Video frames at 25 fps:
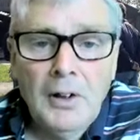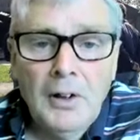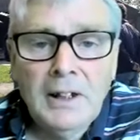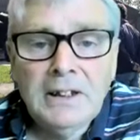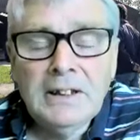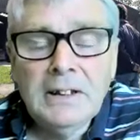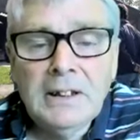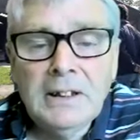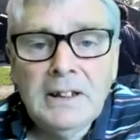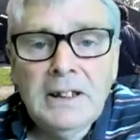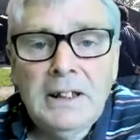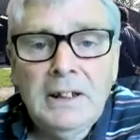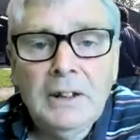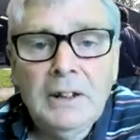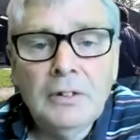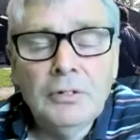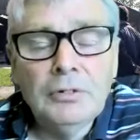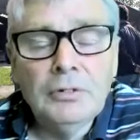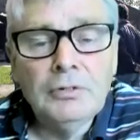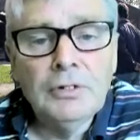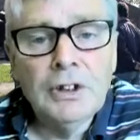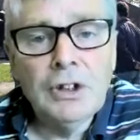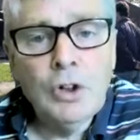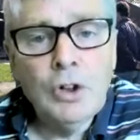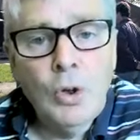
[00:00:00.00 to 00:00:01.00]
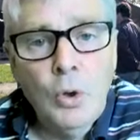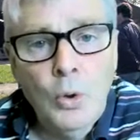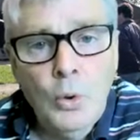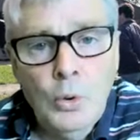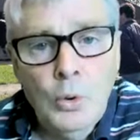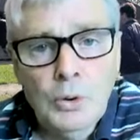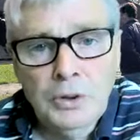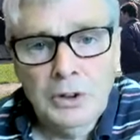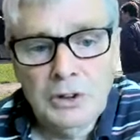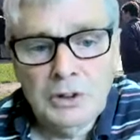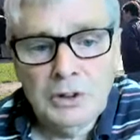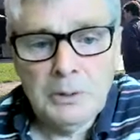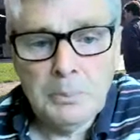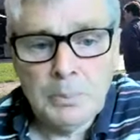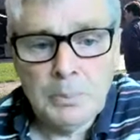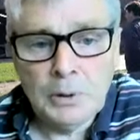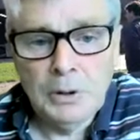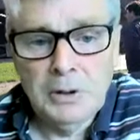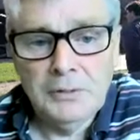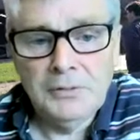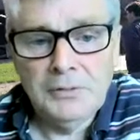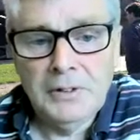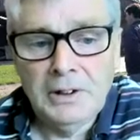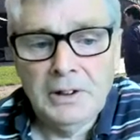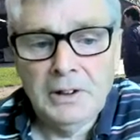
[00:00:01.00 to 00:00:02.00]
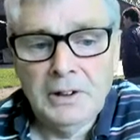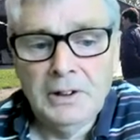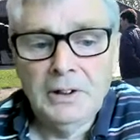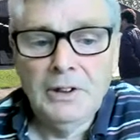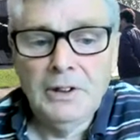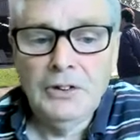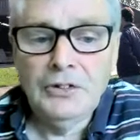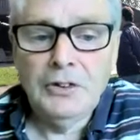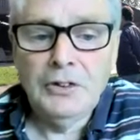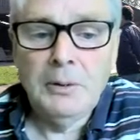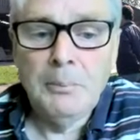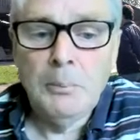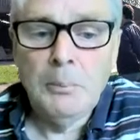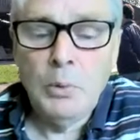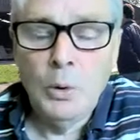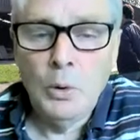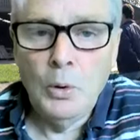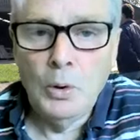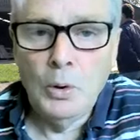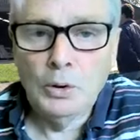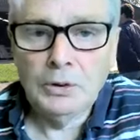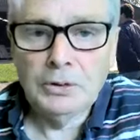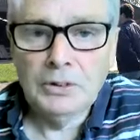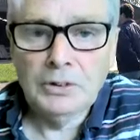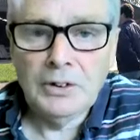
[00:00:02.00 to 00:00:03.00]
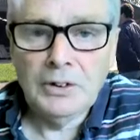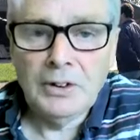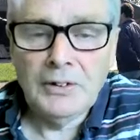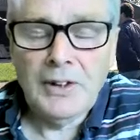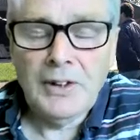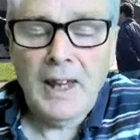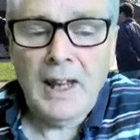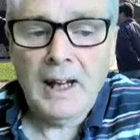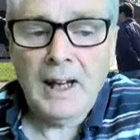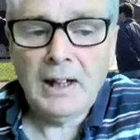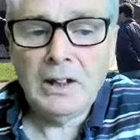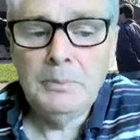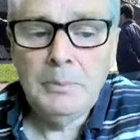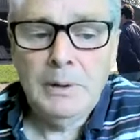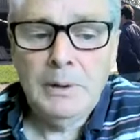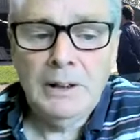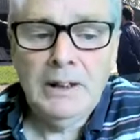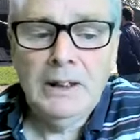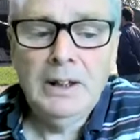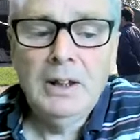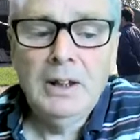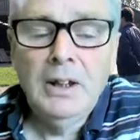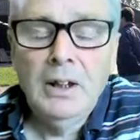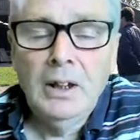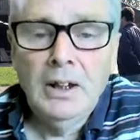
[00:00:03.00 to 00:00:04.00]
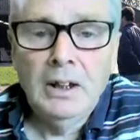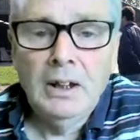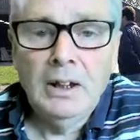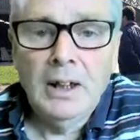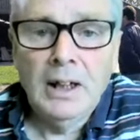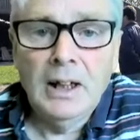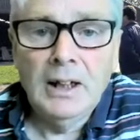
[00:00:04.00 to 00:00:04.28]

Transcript: Finally, recording the briefing is important, and that can be